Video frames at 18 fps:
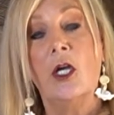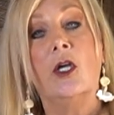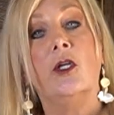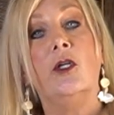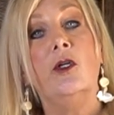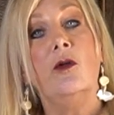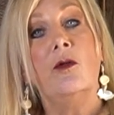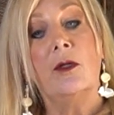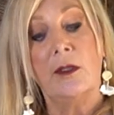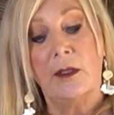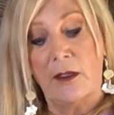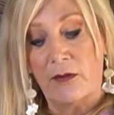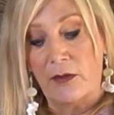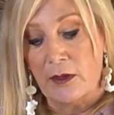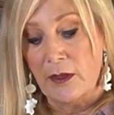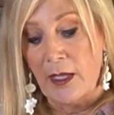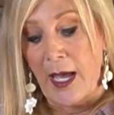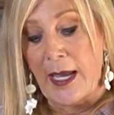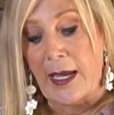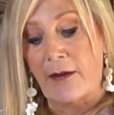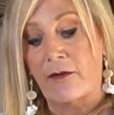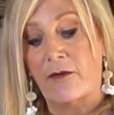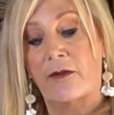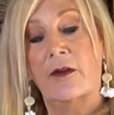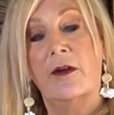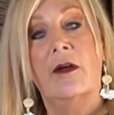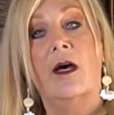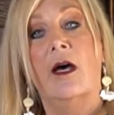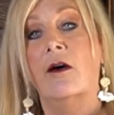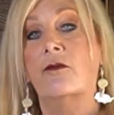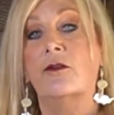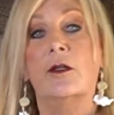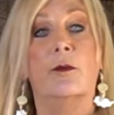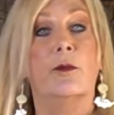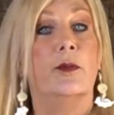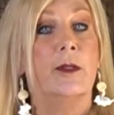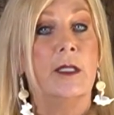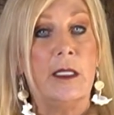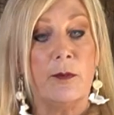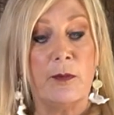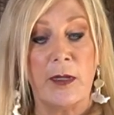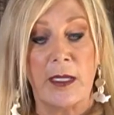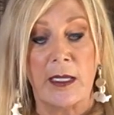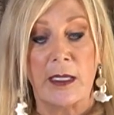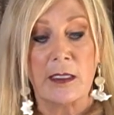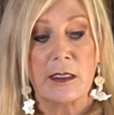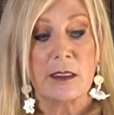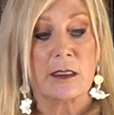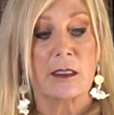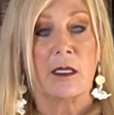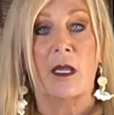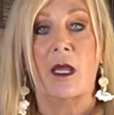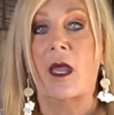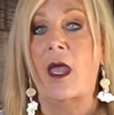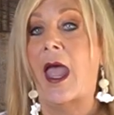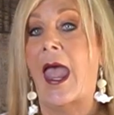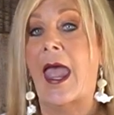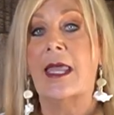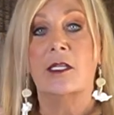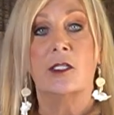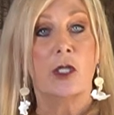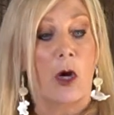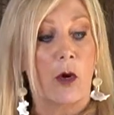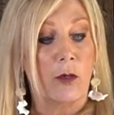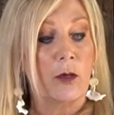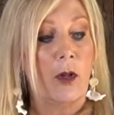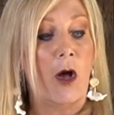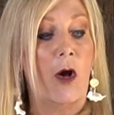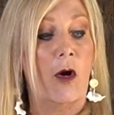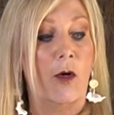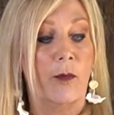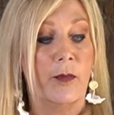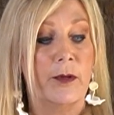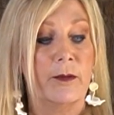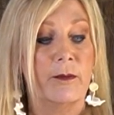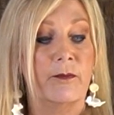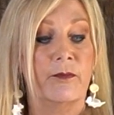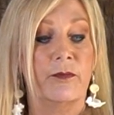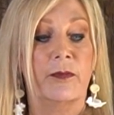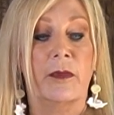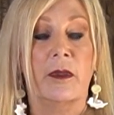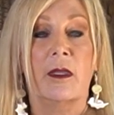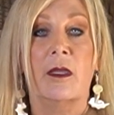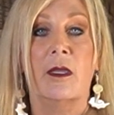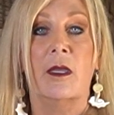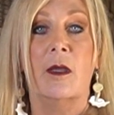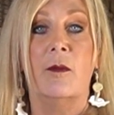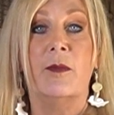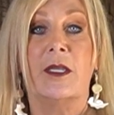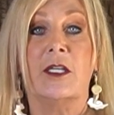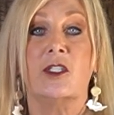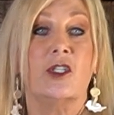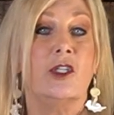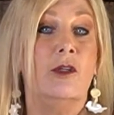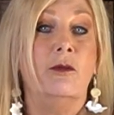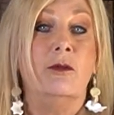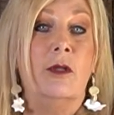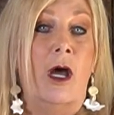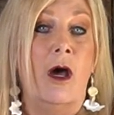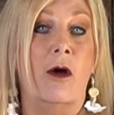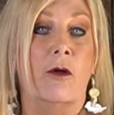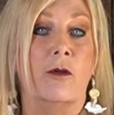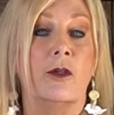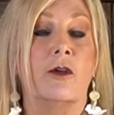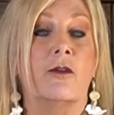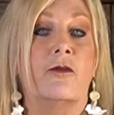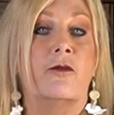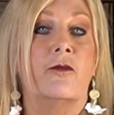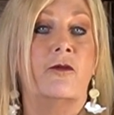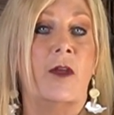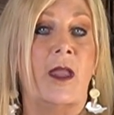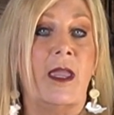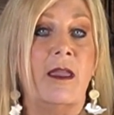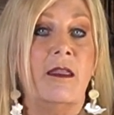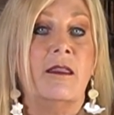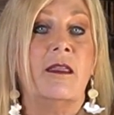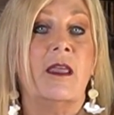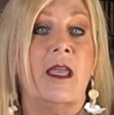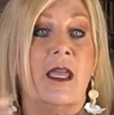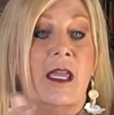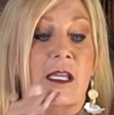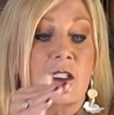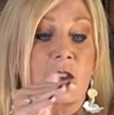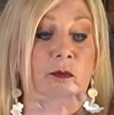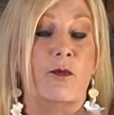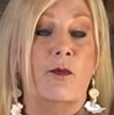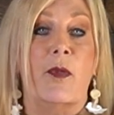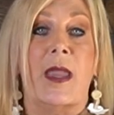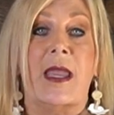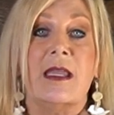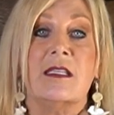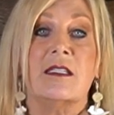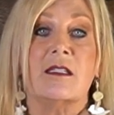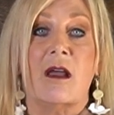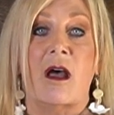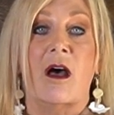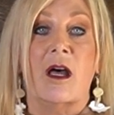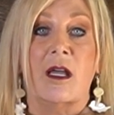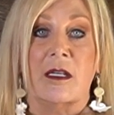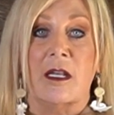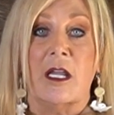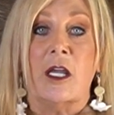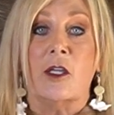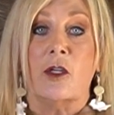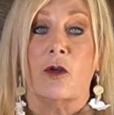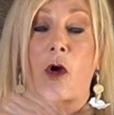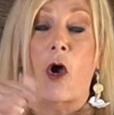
you can live a life of complete peace and total hope. Because you know your faith is based on, your